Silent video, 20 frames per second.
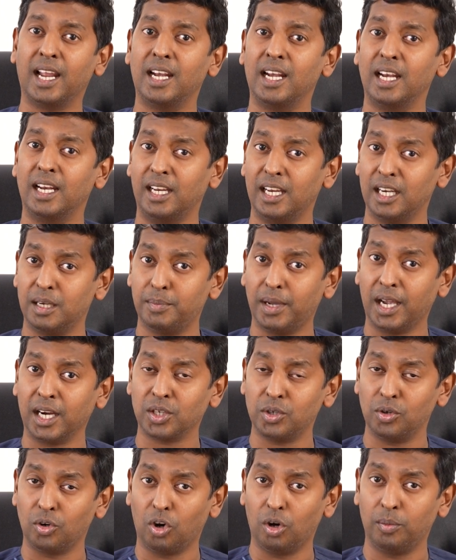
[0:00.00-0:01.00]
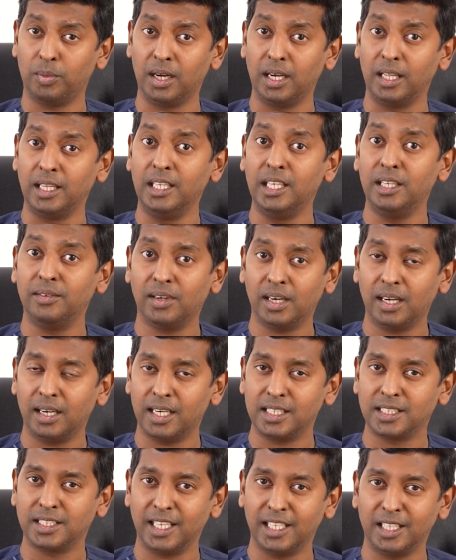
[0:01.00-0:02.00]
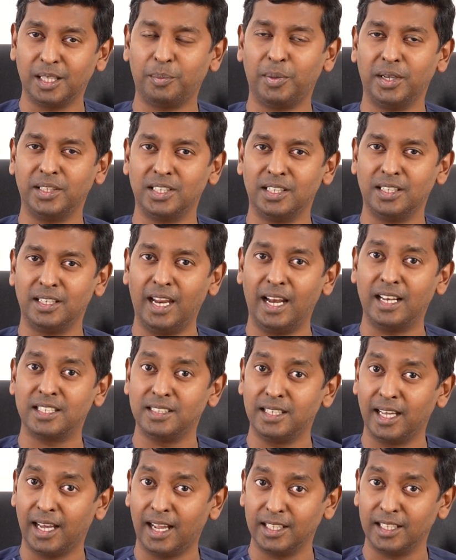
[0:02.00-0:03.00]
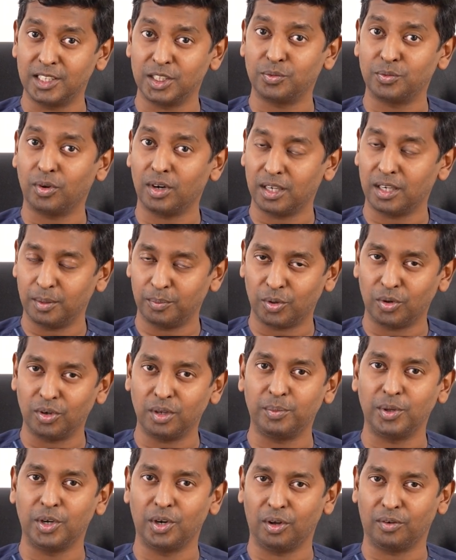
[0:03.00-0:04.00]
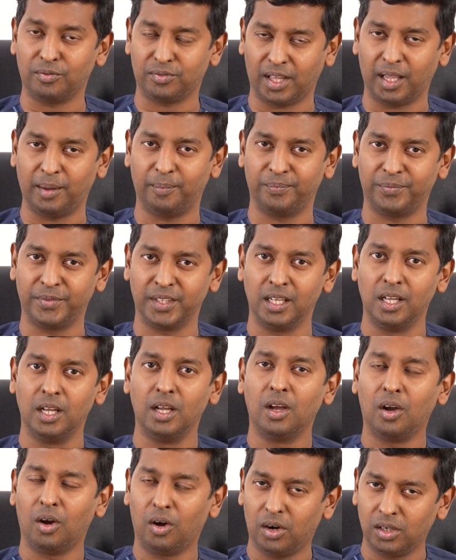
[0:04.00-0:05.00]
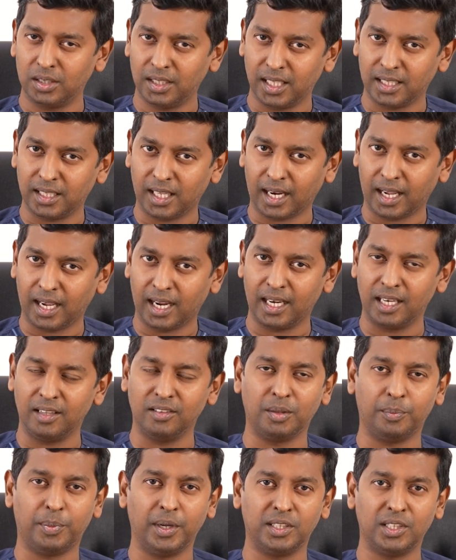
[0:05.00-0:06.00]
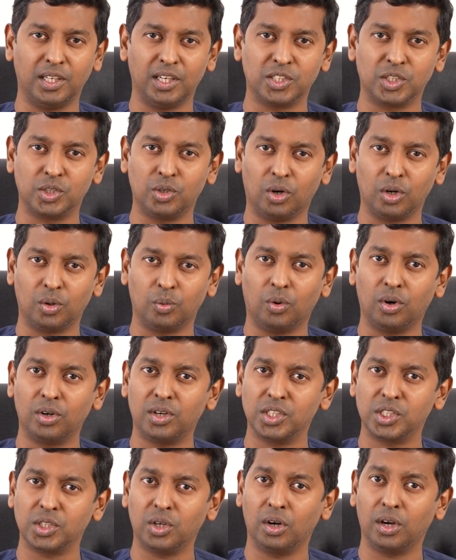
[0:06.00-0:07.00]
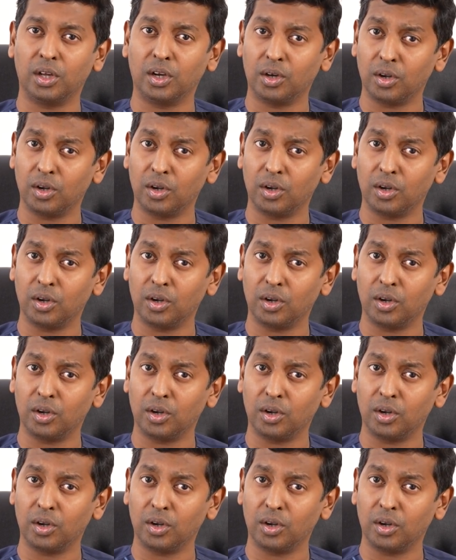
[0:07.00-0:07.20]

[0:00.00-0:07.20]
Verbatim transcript: can get back to normal even let's say the patient needs dialysis for a temporary period of time. On the other hand, if the patient has got what is called a